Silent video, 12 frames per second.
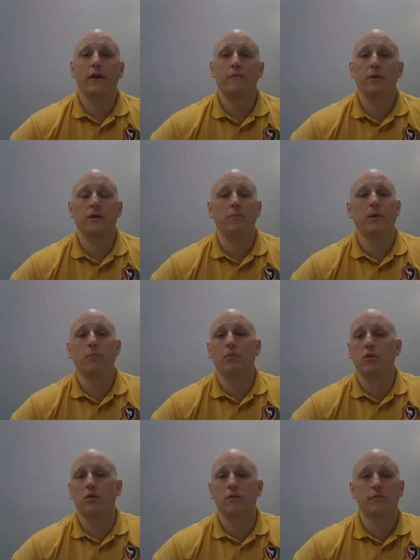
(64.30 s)
have been a
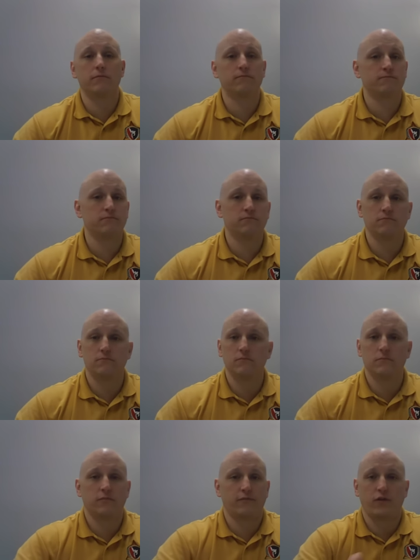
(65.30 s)
member
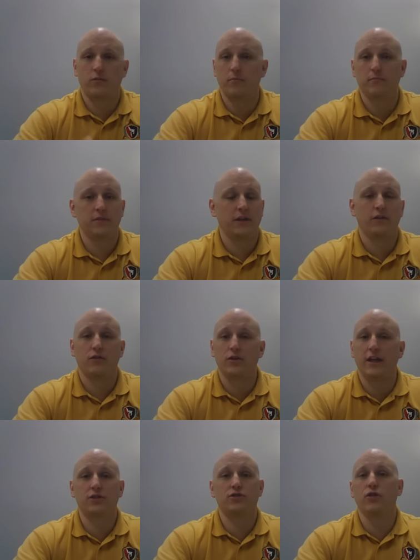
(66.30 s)
from either
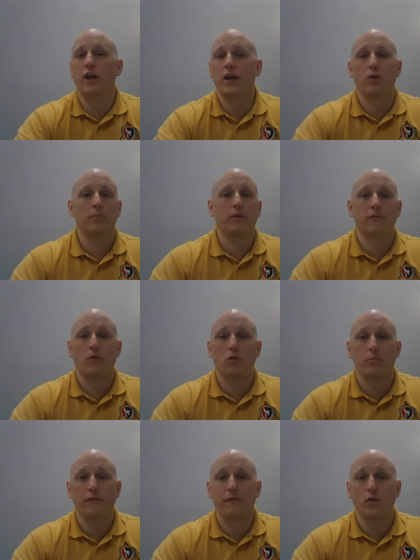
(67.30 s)
yesterday or, be or
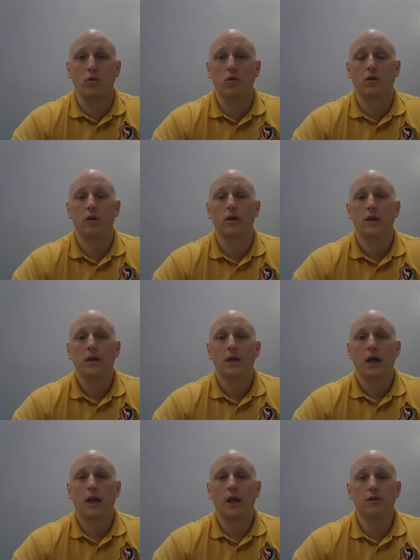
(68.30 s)
before,
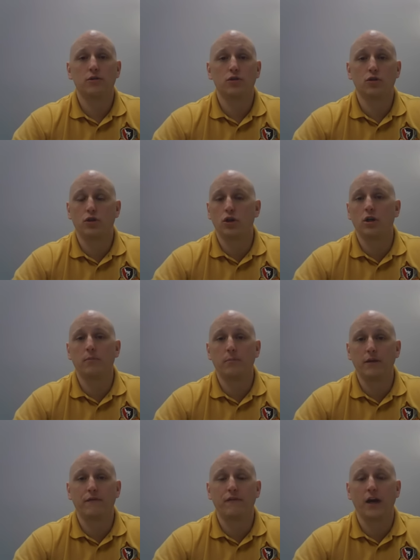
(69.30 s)
uh, you're going to
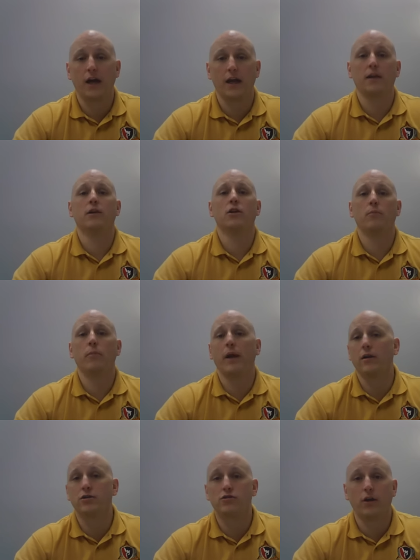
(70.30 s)
be fine. Your
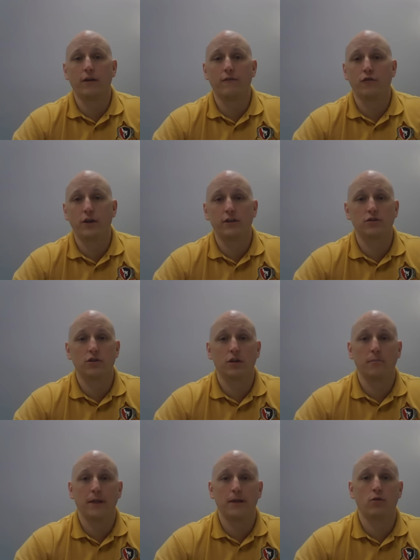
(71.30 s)
parents' train free is going to
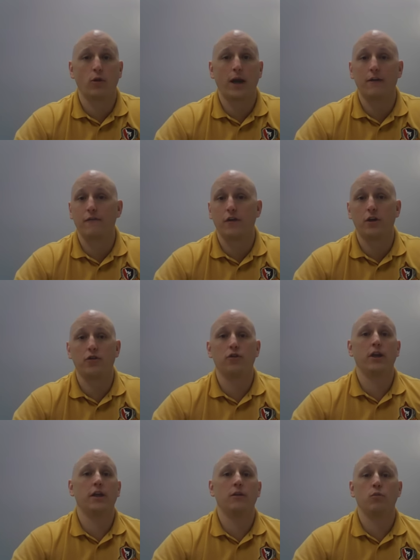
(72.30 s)
be
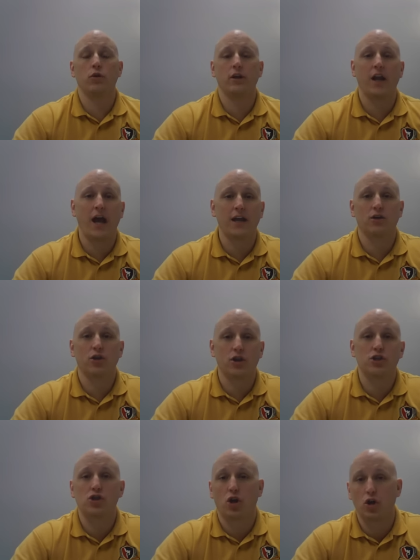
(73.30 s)
grandfathered in. We're not going
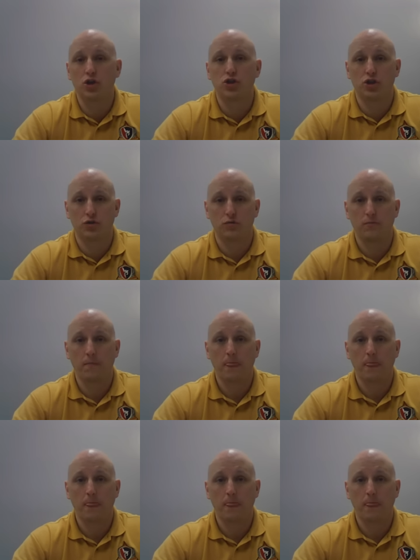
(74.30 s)
to charge you.